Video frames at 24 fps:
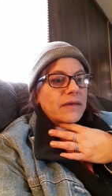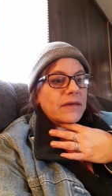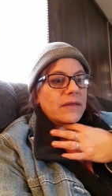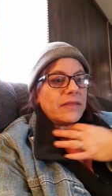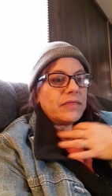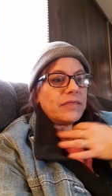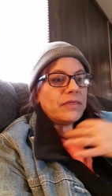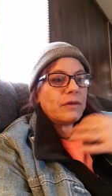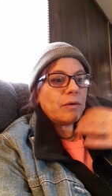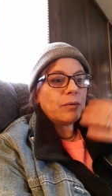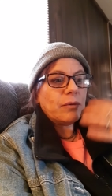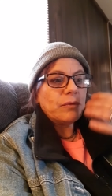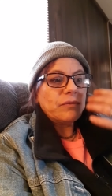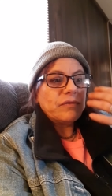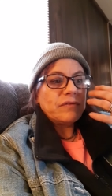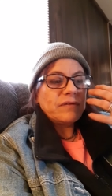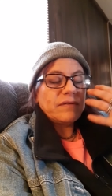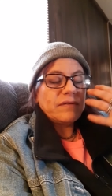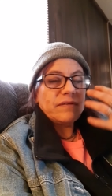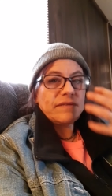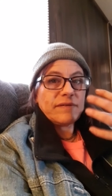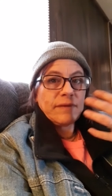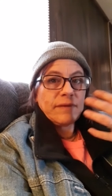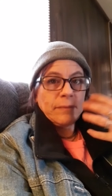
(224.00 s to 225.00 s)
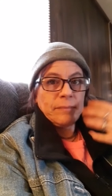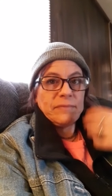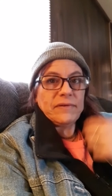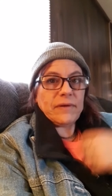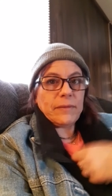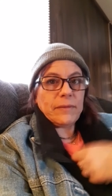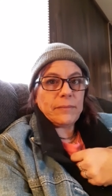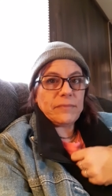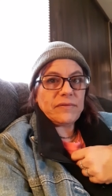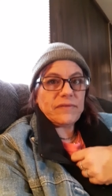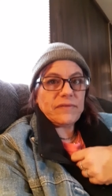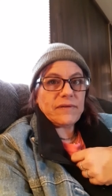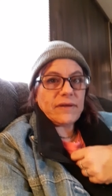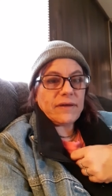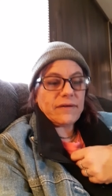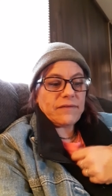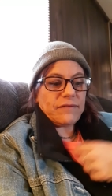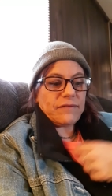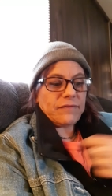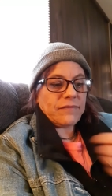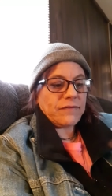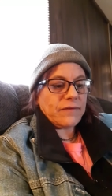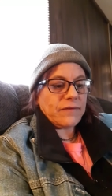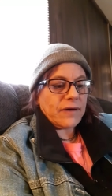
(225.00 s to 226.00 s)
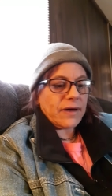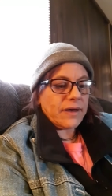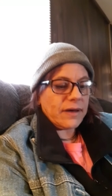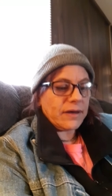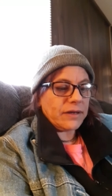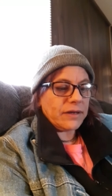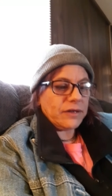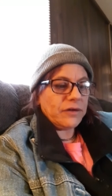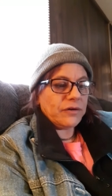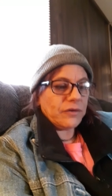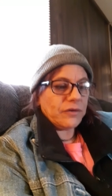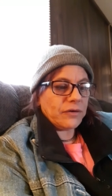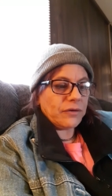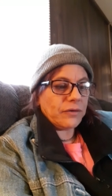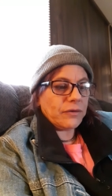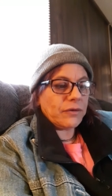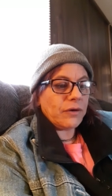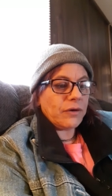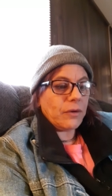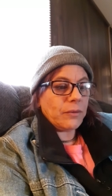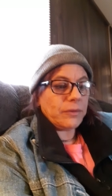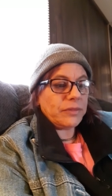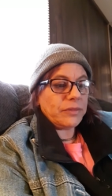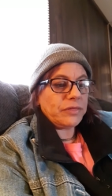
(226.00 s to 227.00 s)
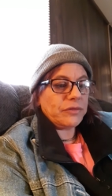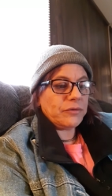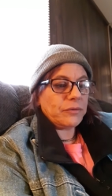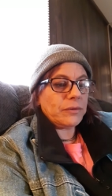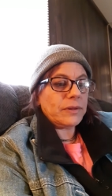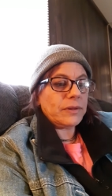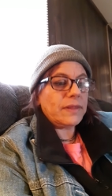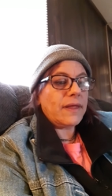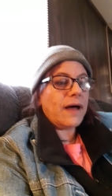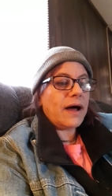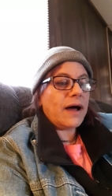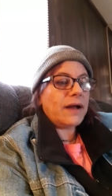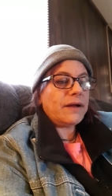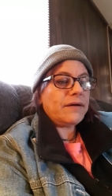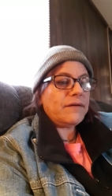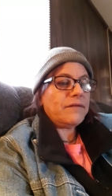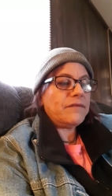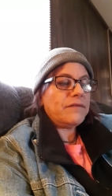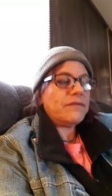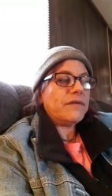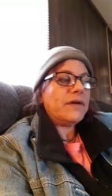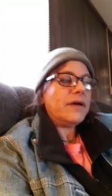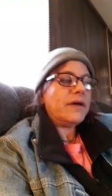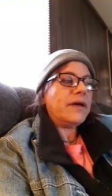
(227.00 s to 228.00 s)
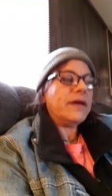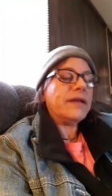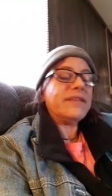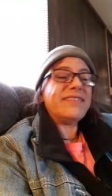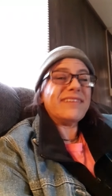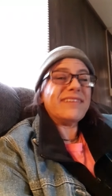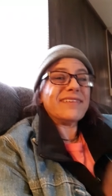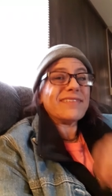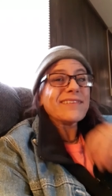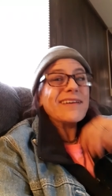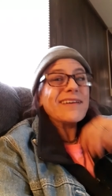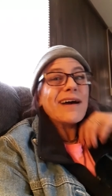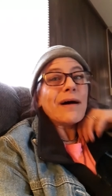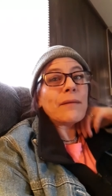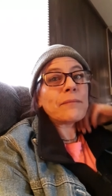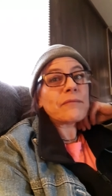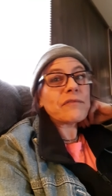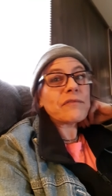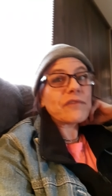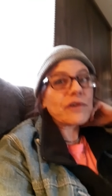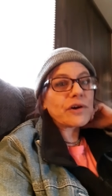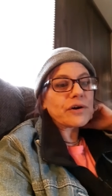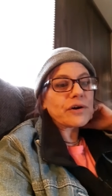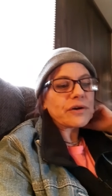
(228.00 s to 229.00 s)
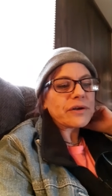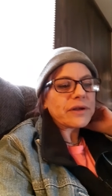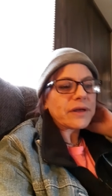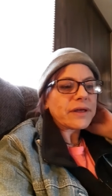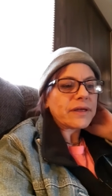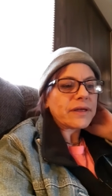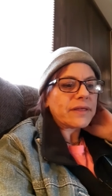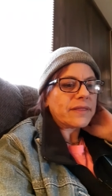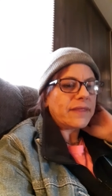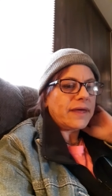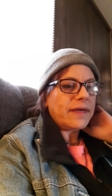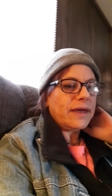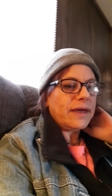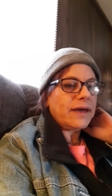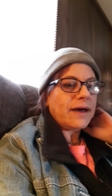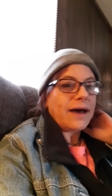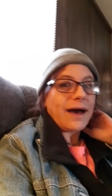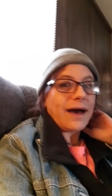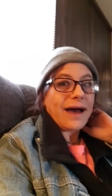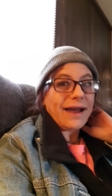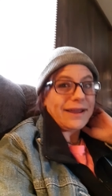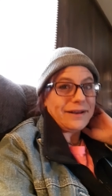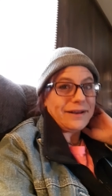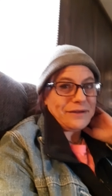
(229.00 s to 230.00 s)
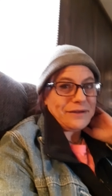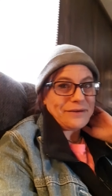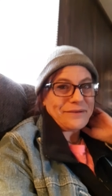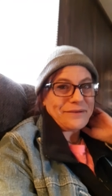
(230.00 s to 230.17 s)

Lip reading: those symptoms if you're going through a lot of discomfort like I do.